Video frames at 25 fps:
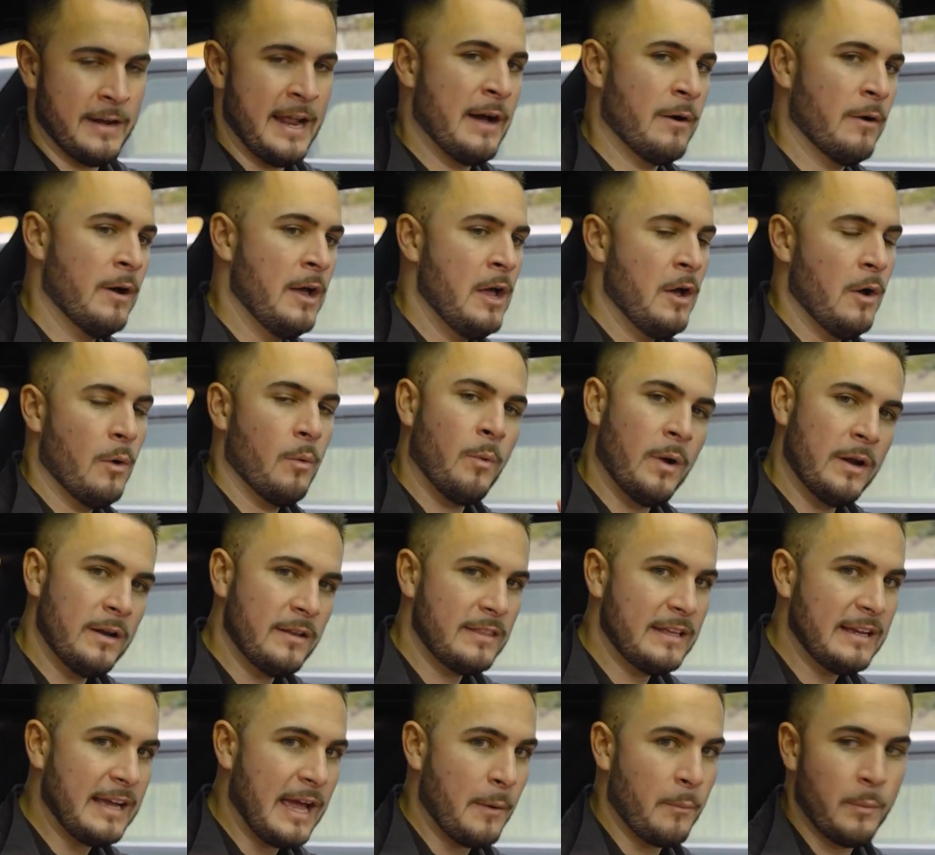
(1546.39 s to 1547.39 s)
Now, one
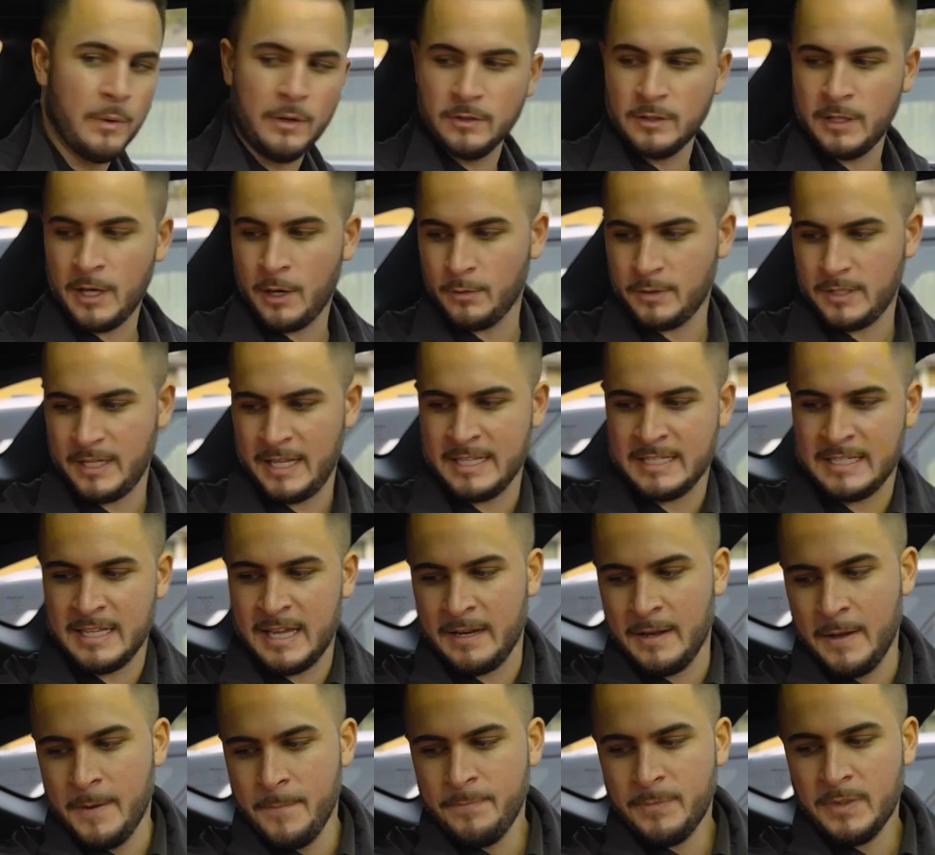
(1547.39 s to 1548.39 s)
thing I will note is
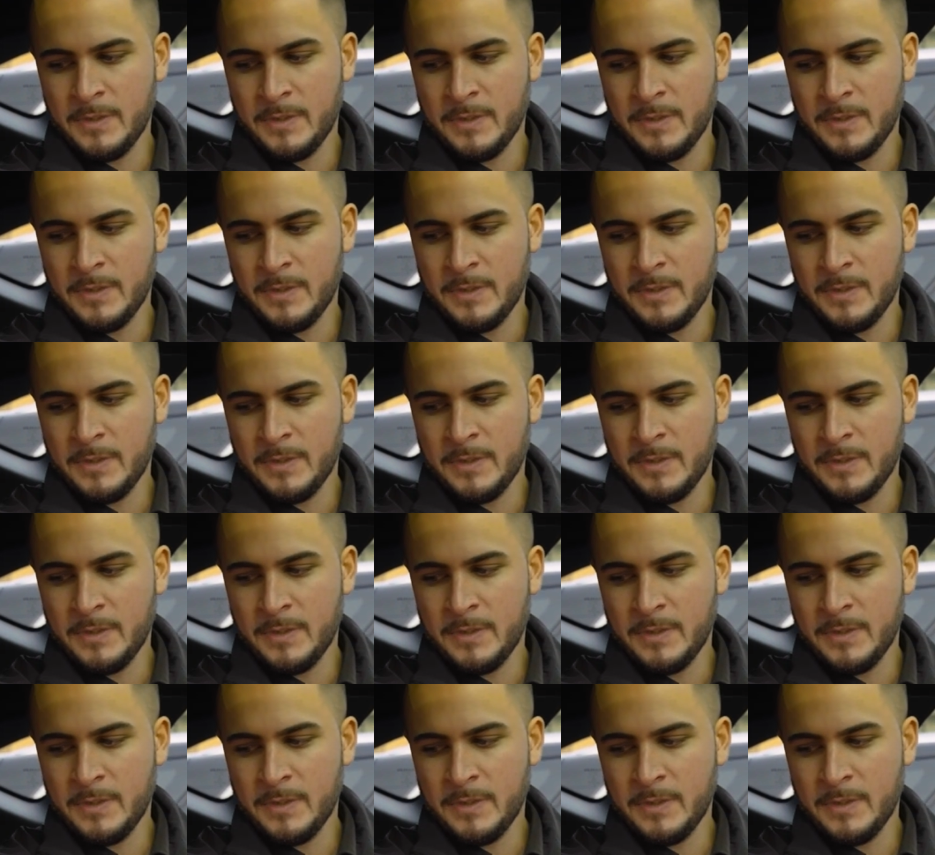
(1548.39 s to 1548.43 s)
that